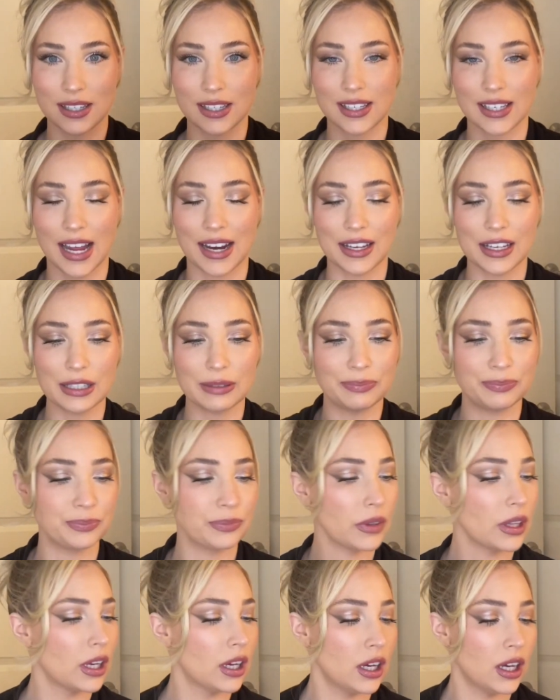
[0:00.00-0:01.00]
set it.
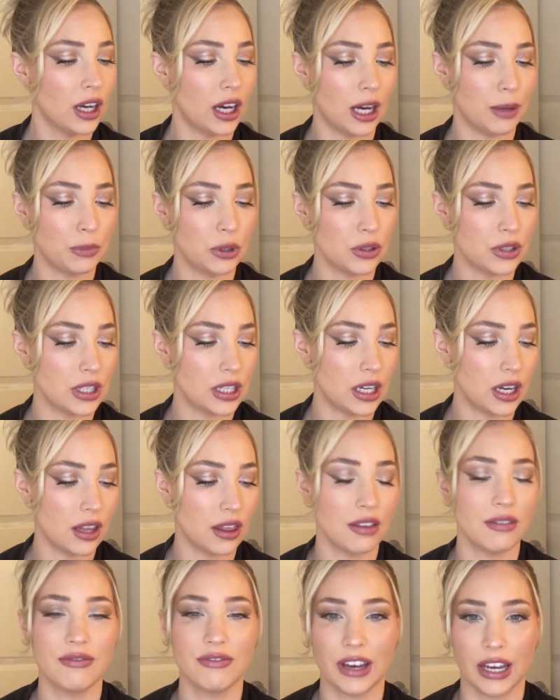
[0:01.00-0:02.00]
I'm using the
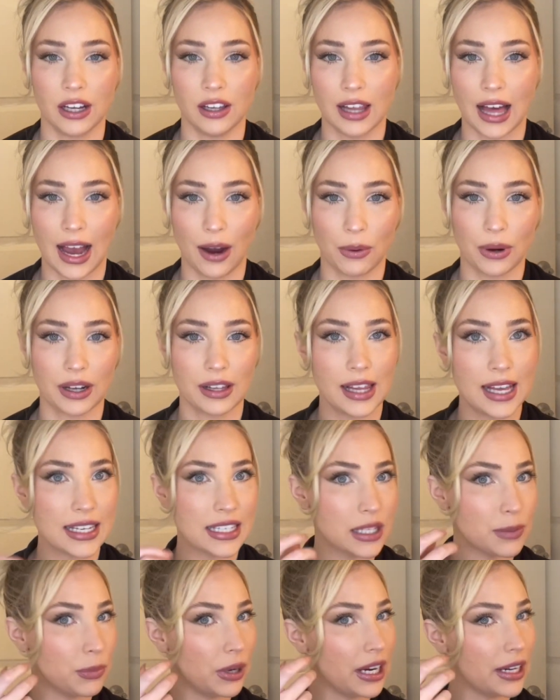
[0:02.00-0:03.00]
Veil Hourglass
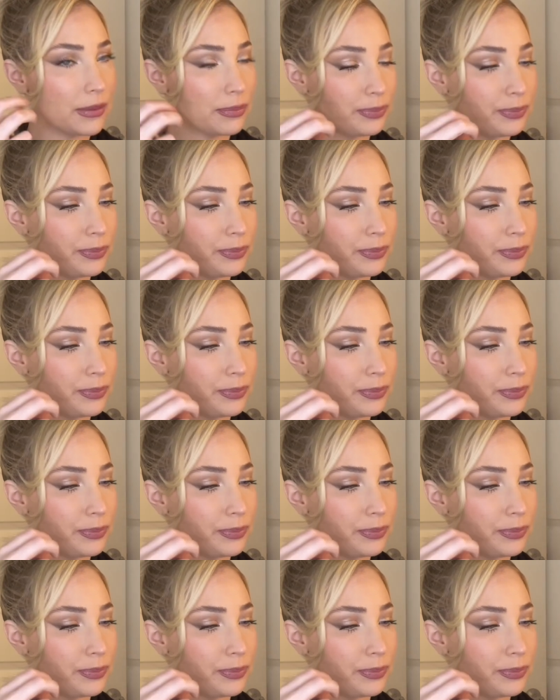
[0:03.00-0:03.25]
spray.